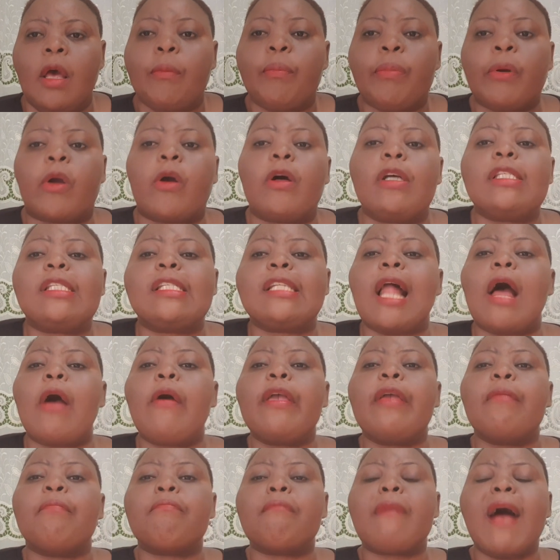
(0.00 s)
Because
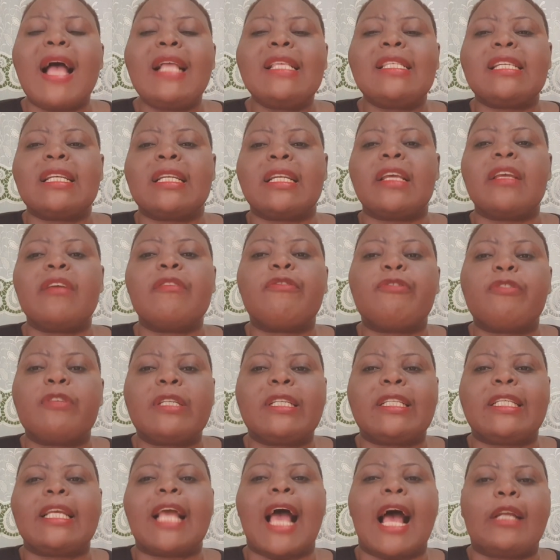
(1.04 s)
now imagine
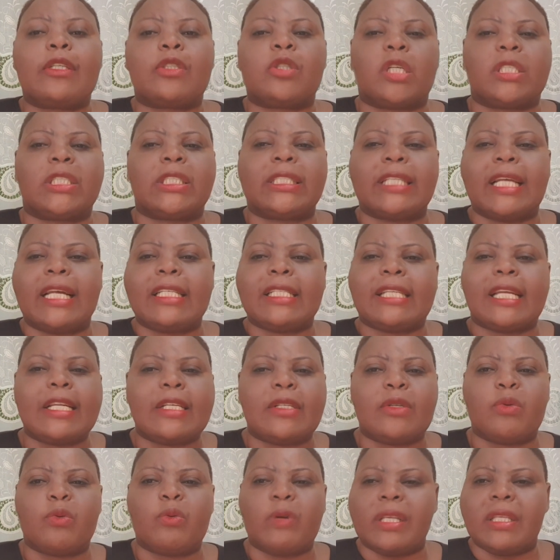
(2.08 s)
if they
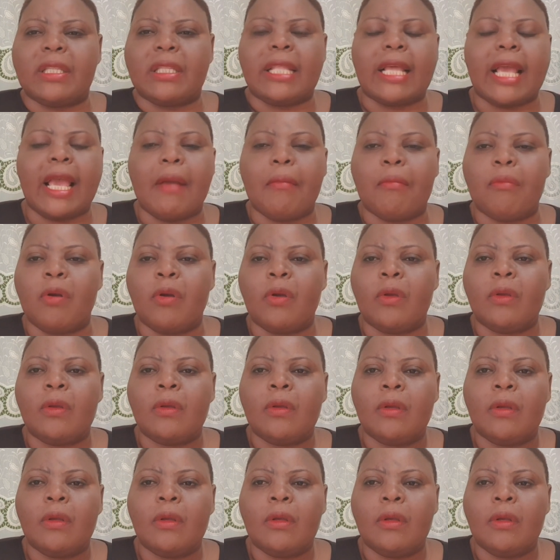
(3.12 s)
associated with them.
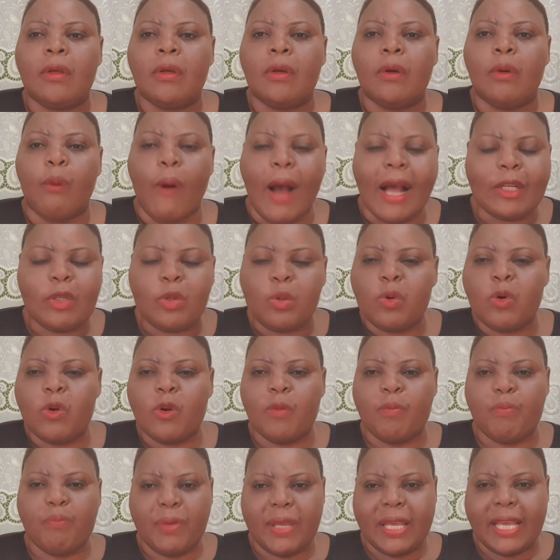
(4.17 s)
What
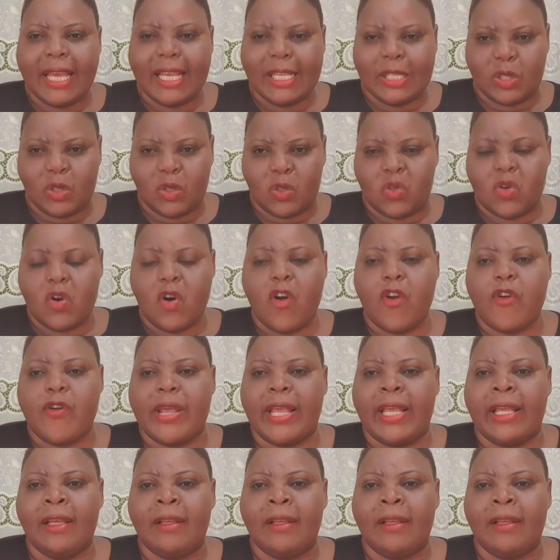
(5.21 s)
would be a story?